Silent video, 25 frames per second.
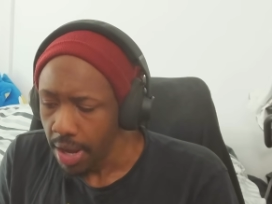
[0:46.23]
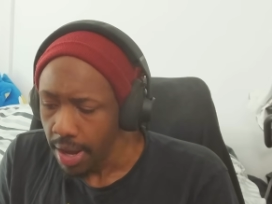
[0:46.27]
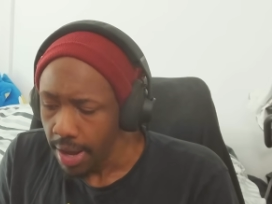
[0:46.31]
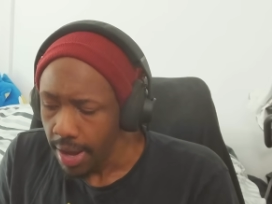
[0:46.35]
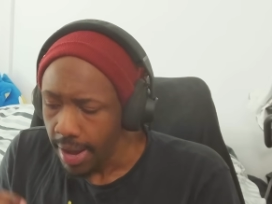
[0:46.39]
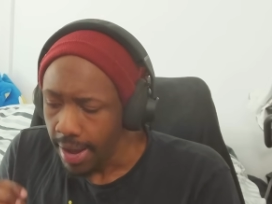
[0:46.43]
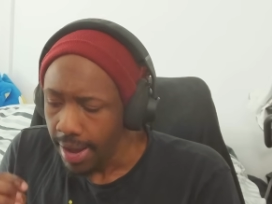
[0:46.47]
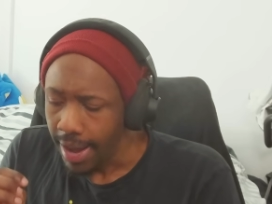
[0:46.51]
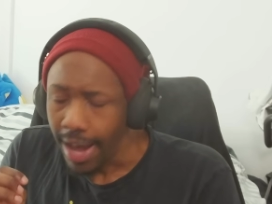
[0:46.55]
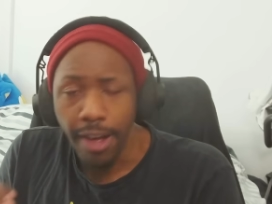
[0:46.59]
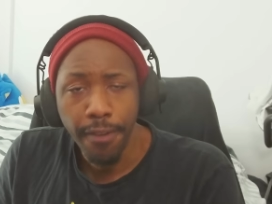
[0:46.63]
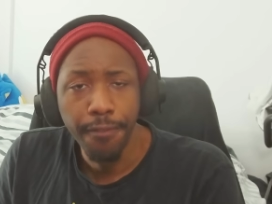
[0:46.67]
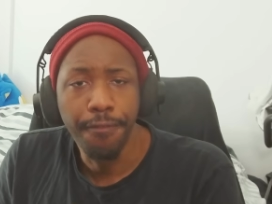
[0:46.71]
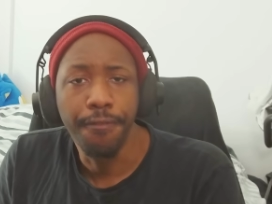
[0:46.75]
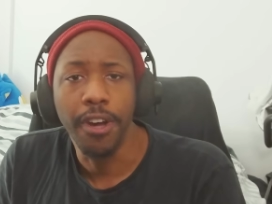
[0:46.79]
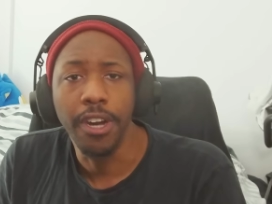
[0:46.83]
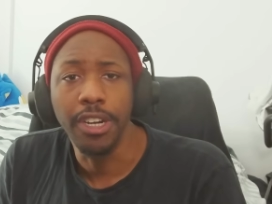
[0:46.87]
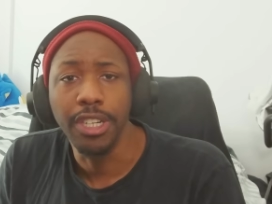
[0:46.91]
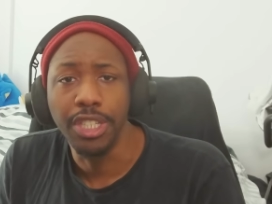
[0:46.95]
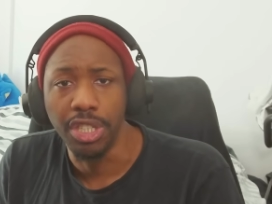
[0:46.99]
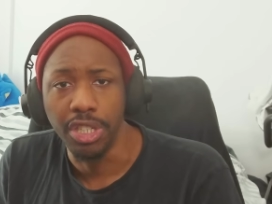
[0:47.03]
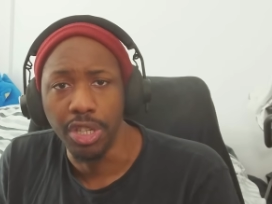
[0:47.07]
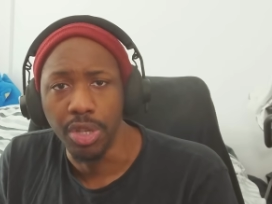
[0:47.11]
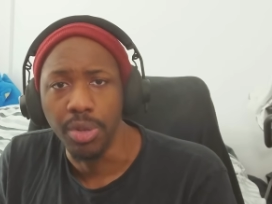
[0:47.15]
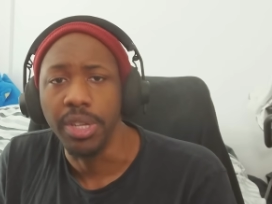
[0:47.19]
How
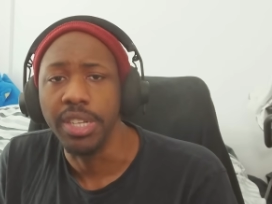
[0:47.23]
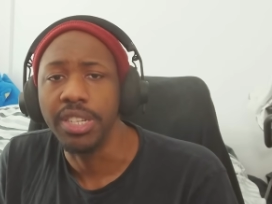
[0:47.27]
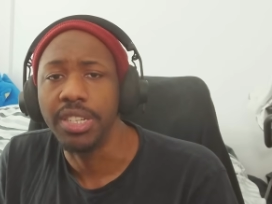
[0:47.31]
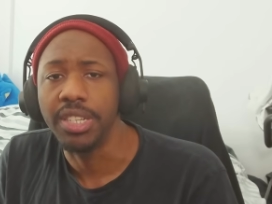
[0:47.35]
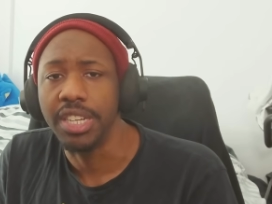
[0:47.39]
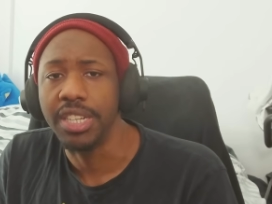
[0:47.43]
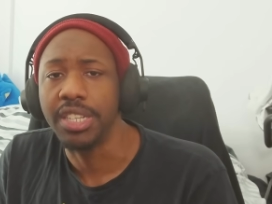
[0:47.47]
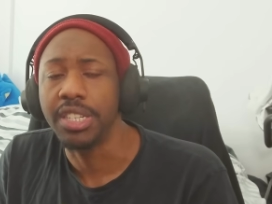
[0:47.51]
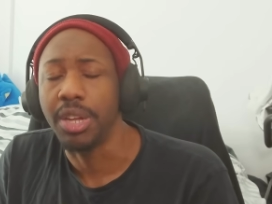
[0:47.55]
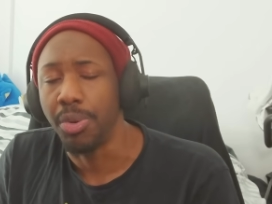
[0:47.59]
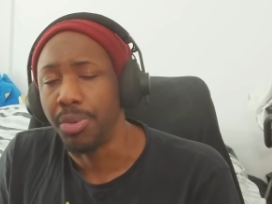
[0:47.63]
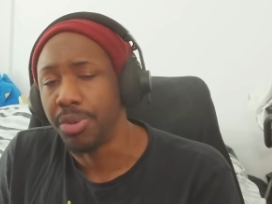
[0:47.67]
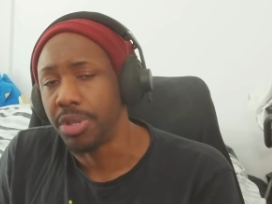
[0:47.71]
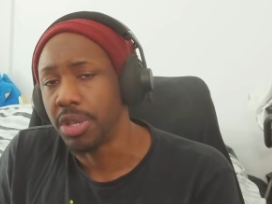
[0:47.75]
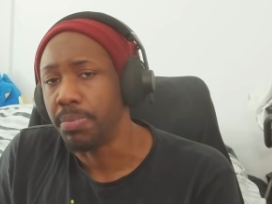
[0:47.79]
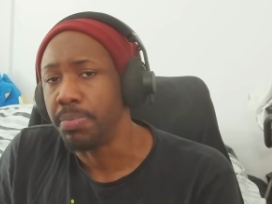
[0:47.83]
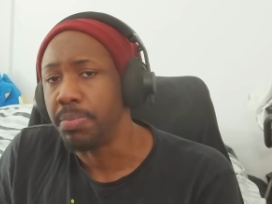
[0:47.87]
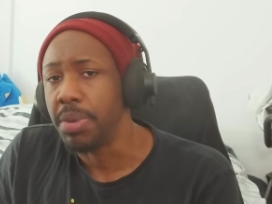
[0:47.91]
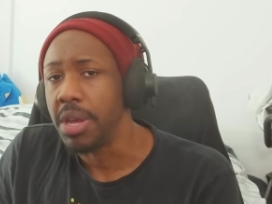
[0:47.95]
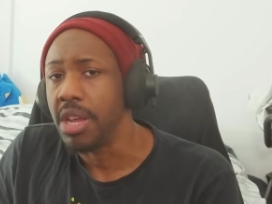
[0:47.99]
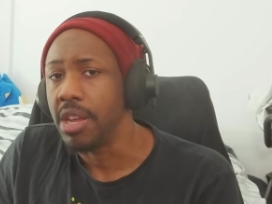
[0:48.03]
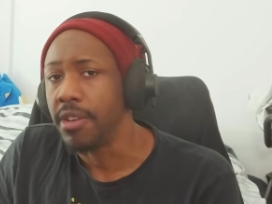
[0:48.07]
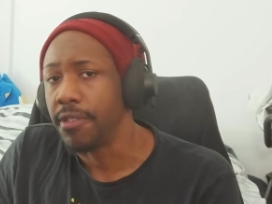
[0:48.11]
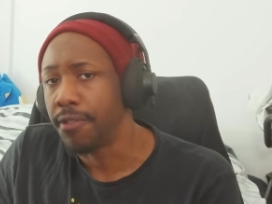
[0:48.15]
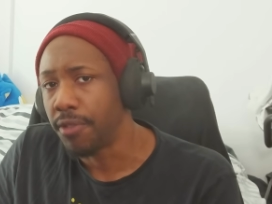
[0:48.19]
functional is this going to
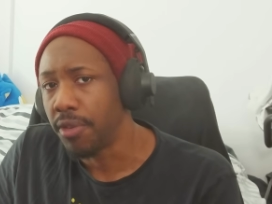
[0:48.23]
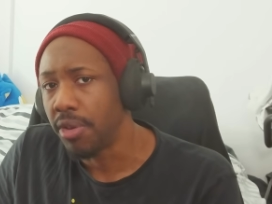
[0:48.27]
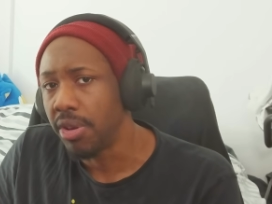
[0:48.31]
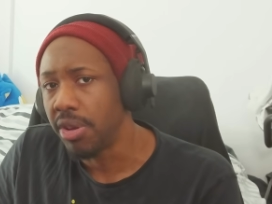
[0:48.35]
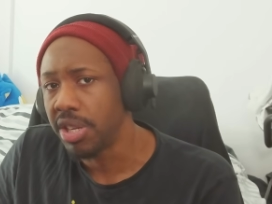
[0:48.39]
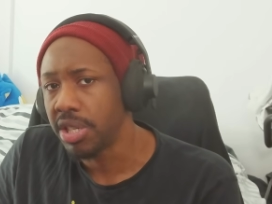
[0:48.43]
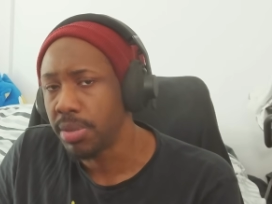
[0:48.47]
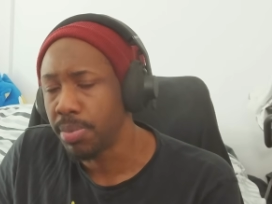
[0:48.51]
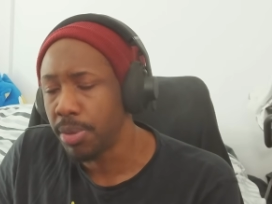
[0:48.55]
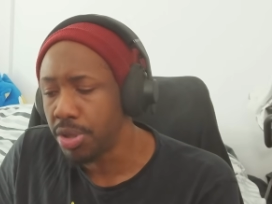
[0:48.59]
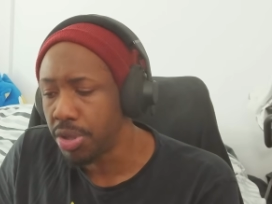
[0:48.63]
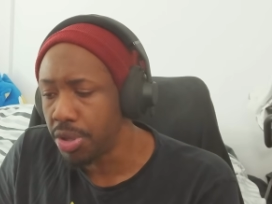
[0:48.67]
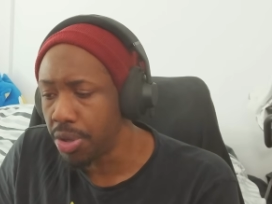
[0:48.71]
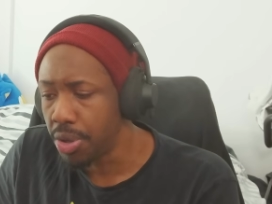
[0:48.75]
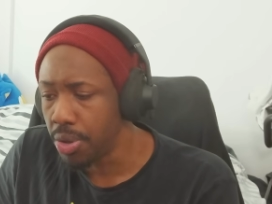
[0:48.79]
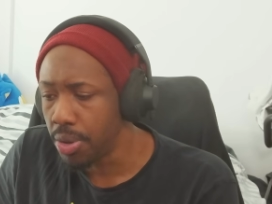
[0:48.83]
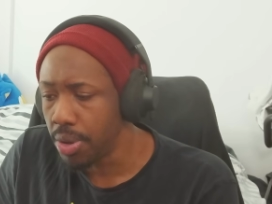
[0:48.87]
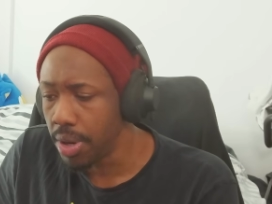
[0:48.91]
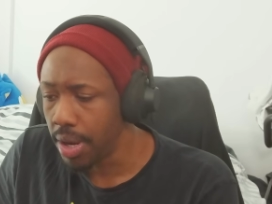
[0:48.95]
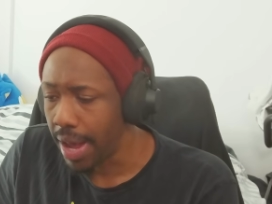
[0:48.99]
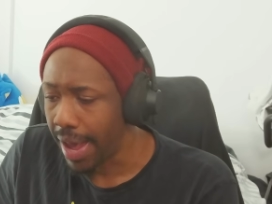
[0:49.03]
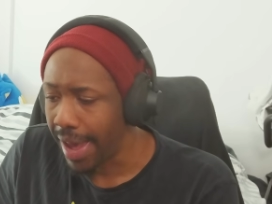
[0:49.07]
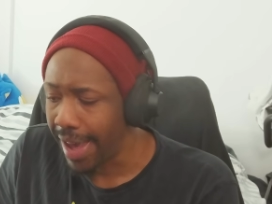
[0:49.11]
be for Splatoon?